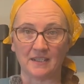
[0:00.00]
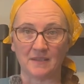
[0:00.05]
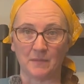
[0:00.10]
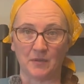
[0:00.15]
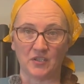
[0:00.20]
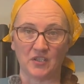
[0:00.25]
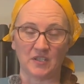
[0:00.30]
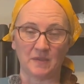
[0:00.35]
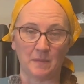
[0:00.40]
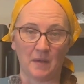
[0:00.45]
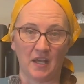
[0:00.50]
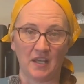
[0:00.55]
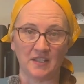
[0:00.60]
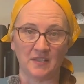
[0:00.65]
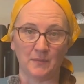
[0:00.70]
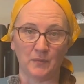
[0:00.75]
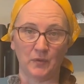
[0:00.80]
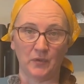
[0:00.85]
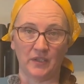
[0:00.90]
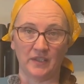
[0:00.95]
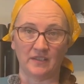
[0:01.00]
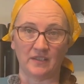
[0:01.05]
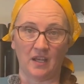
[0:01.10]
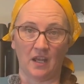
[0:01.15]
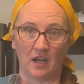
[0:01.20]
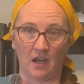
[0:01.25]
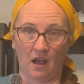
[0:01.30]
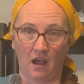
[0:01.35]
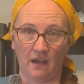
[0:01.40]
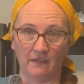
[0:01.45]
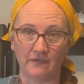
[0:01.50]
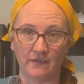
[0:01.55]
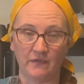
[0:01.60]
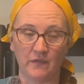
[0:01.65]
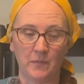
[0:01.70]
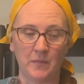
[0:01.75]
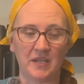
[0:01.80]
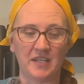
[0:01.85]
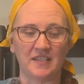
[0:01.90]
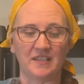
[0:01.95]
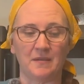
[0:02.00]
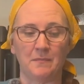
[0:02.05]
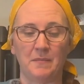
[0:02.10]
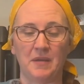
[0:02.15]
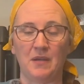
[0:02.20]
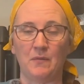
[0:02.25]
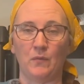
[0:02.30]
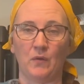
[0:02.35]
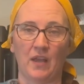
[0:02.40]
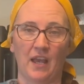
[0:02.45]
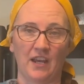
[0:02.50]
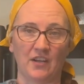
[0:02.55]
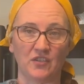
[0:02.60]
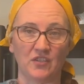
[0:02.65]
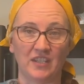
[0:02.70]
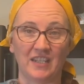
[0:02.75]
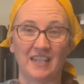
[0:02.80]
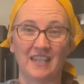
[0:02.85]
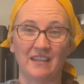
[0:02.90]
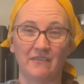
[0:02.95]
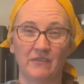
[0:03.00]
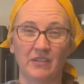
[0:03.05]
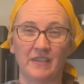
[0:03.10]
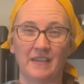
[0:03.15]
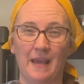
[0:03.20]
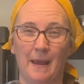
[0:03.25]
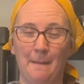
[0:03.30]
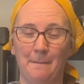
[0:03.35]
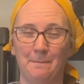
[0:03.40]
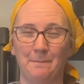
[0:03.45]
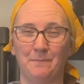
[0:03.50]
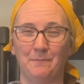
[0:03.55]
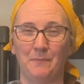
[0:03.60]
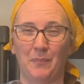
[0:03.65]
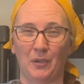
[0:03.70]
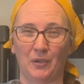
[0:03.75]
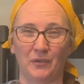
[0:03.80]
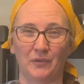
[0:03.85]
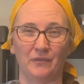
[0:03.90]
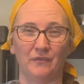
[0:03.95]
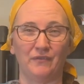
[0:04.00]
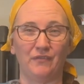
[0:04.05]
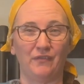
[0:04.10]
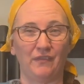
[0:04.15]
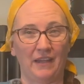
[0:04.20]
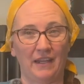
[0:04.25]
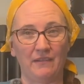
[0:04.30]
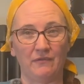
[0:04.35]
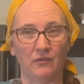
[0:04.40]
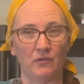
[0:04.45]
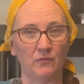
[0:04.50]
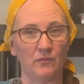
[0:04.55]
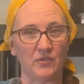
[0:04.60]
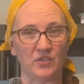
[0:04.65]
as much as possible, is cut off of it, because the meat will actually give it that burnt flavor,